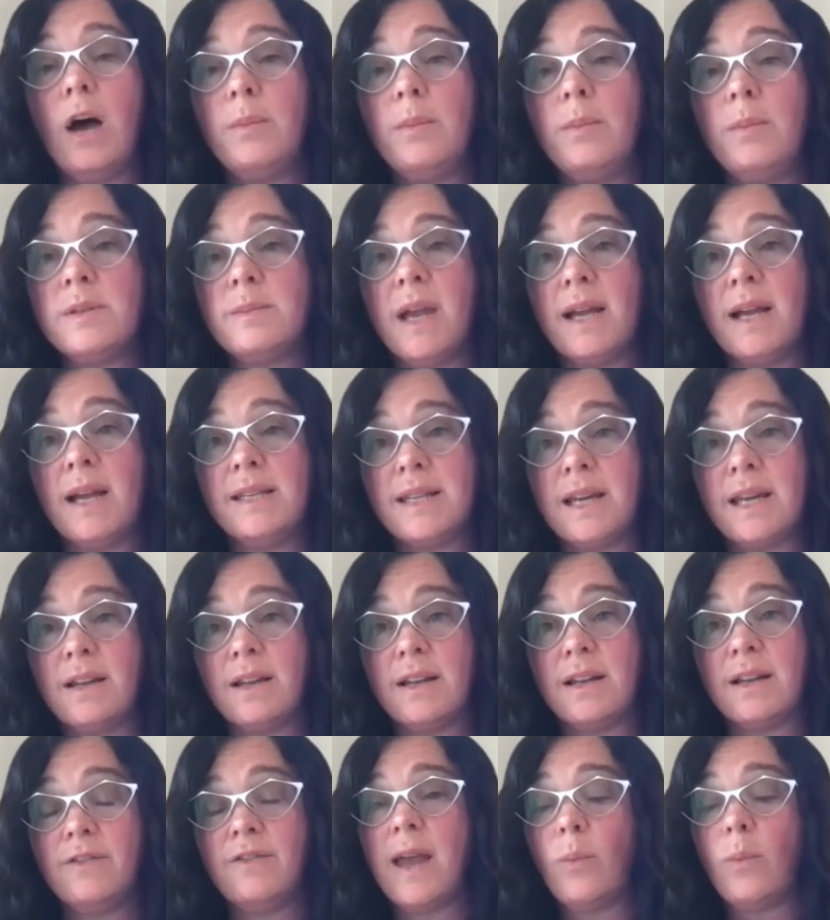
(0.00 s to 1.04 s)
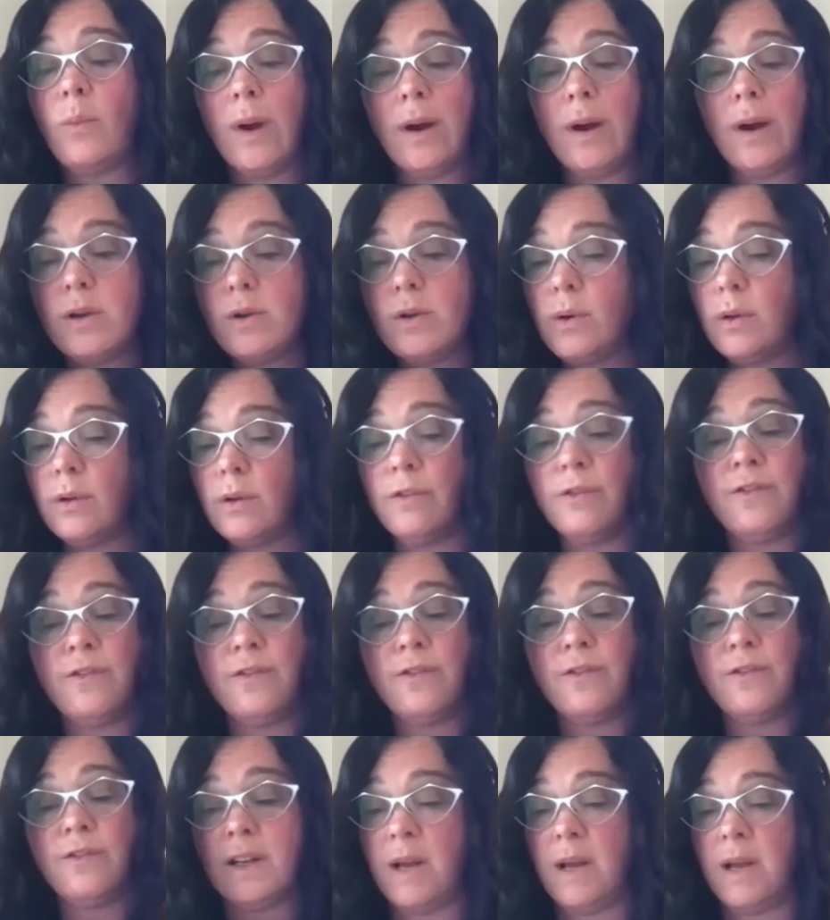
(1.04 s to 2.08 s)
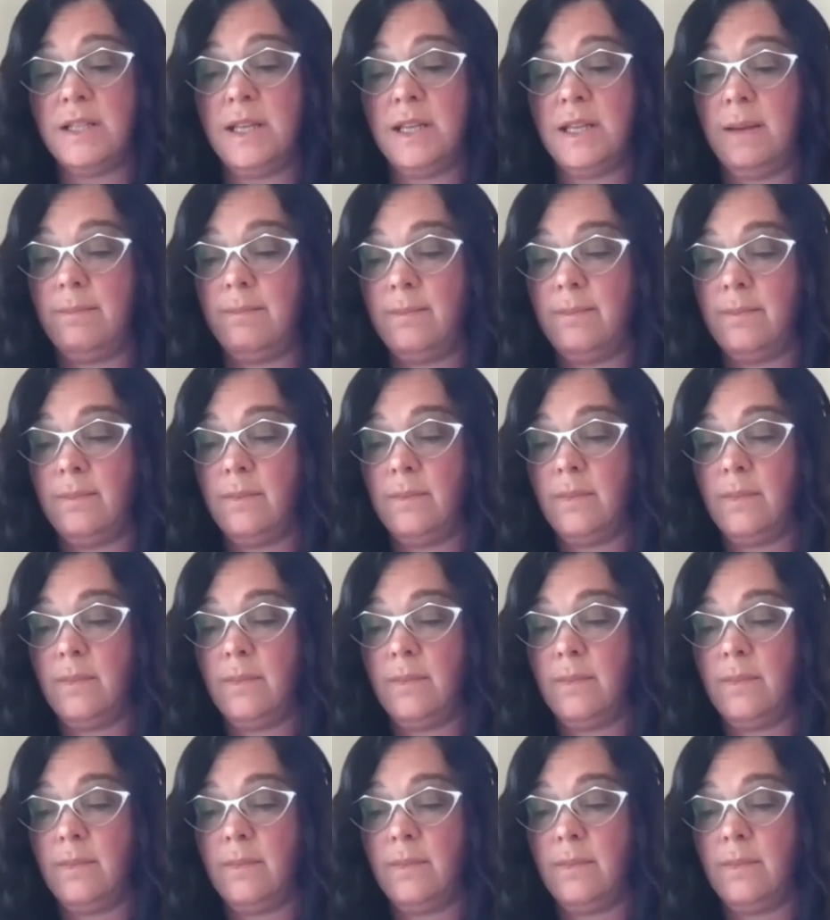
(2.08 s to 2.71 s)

helps me identify where are you going to fit on my team.